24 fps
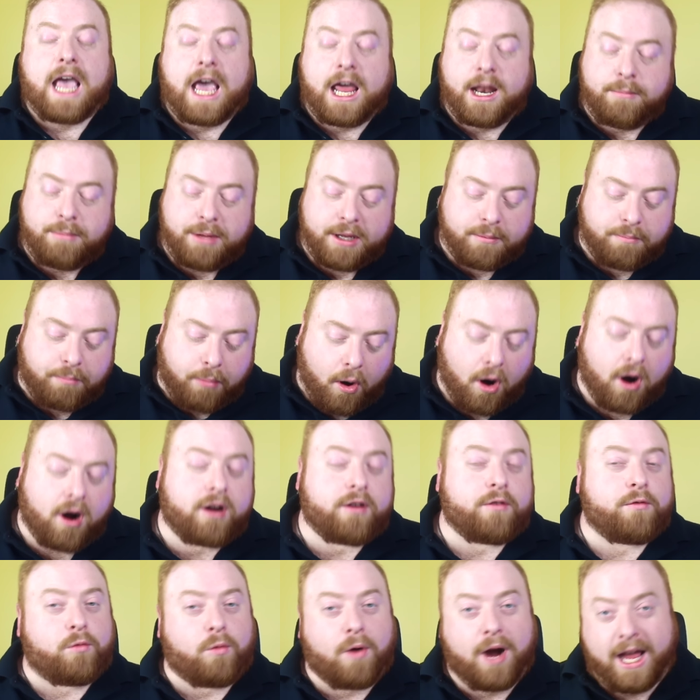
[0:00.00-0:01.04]
And a big part
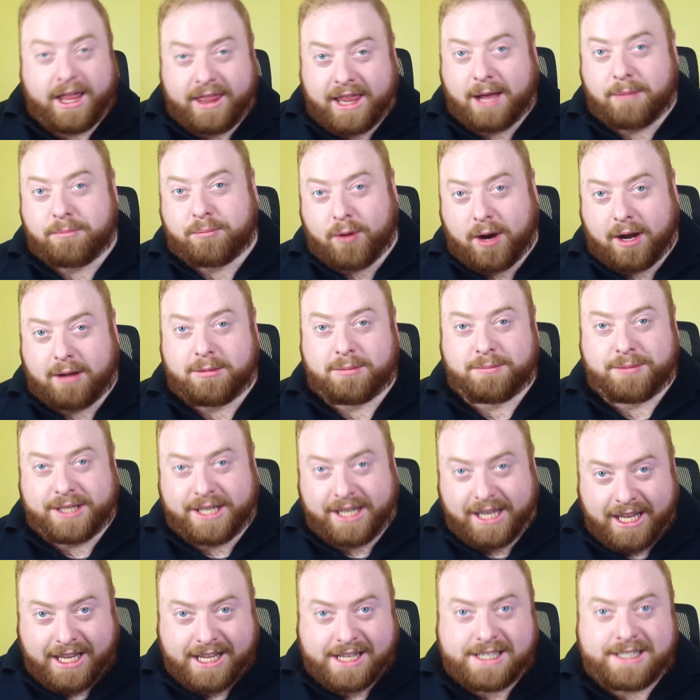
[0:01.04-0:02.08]
of why that probably
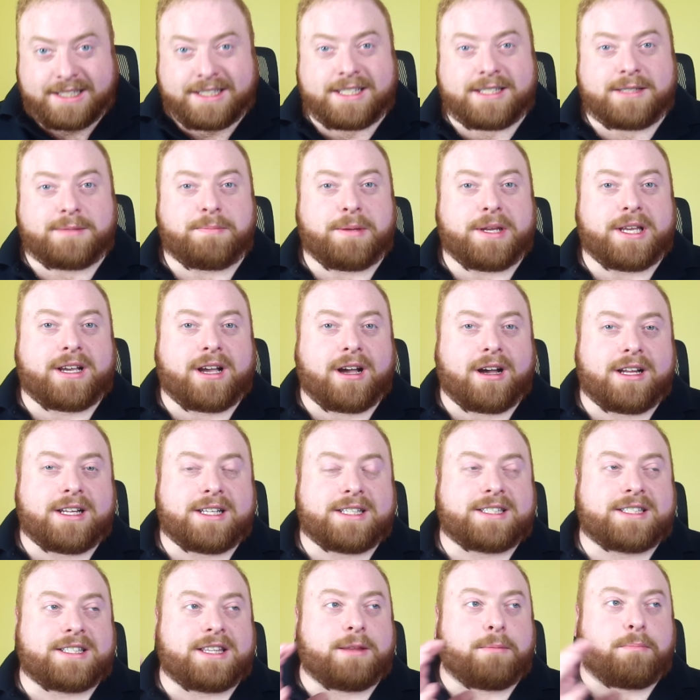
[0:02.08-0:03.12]
is
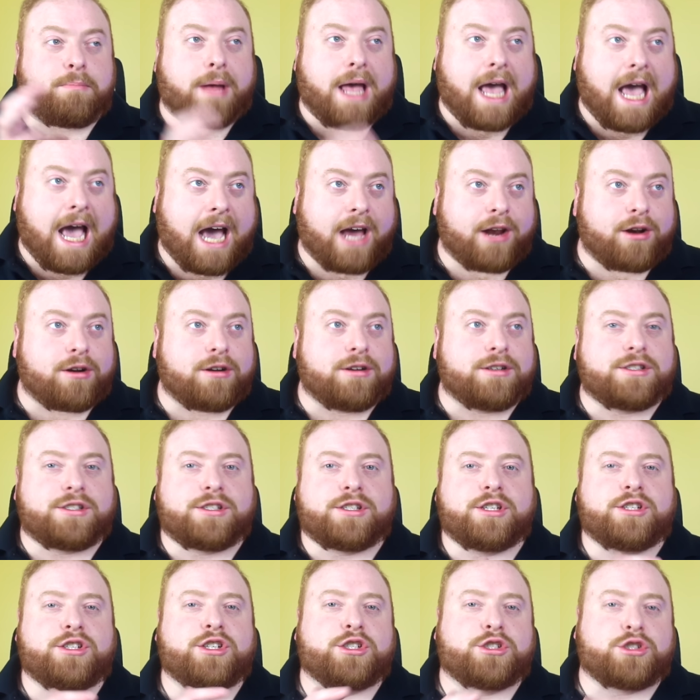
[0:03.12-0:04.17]
because the patterns
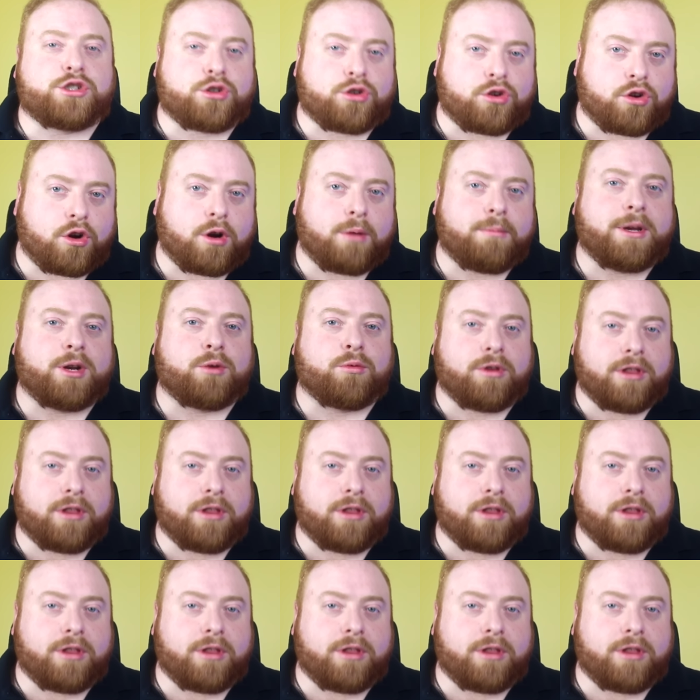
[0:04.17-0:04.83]
to determine